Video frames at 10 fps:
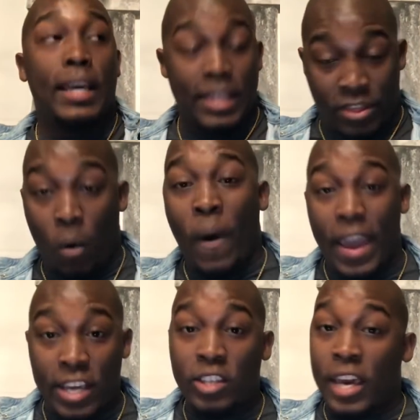the
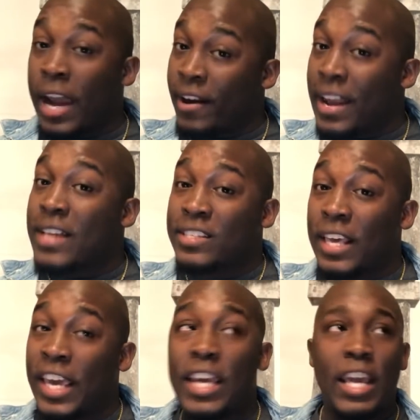way he carried that
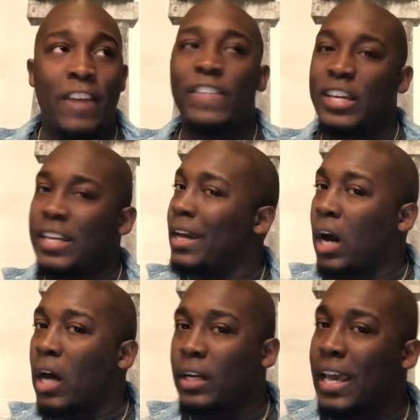scene, if he did
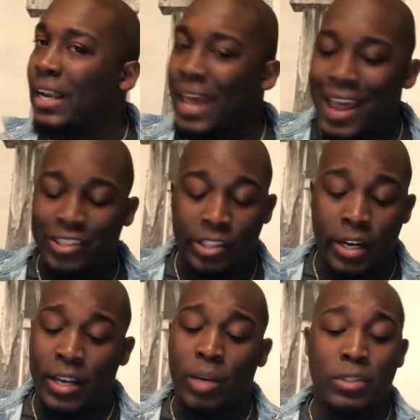all of that last
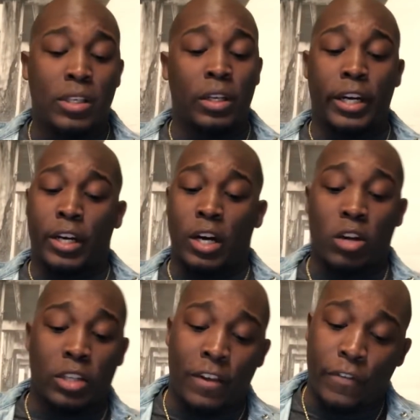year, he was clearing
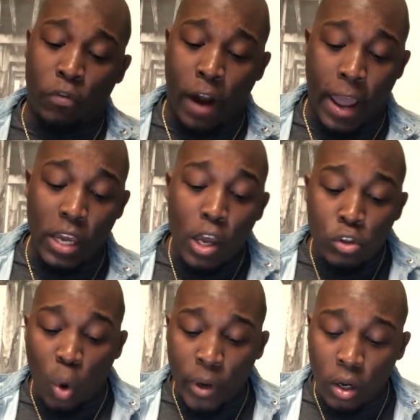girls left and right.
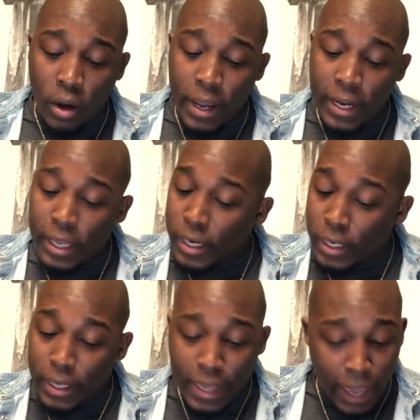So we're going to go ahead and get
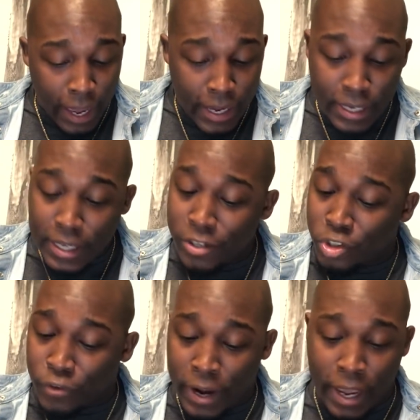into Kane and
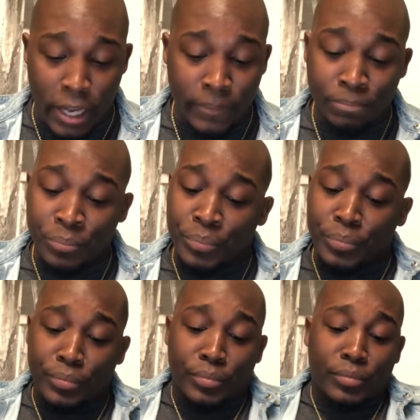Trey.
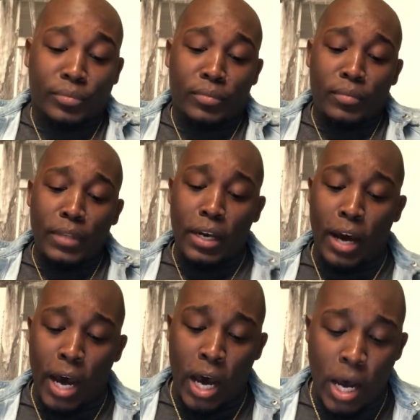
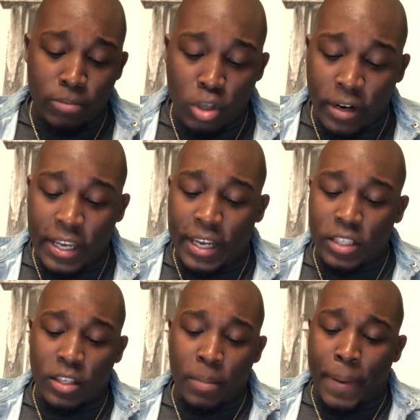So they get
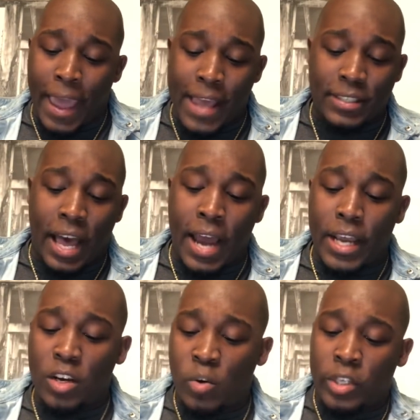into the past of how
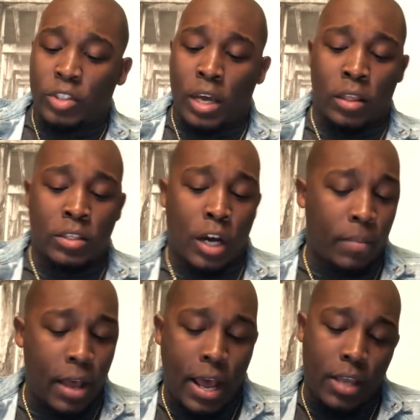they knew each other, talking
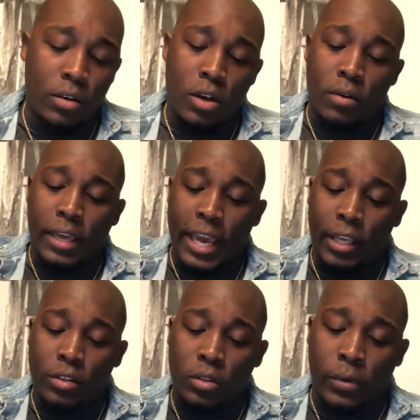about how, you know, Kane
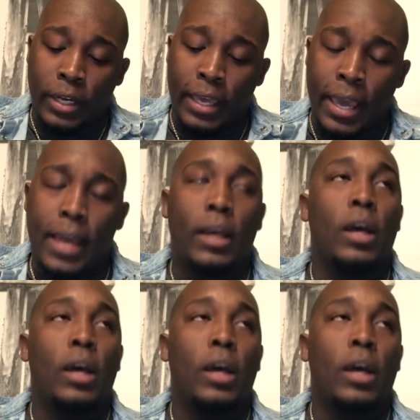used to work at,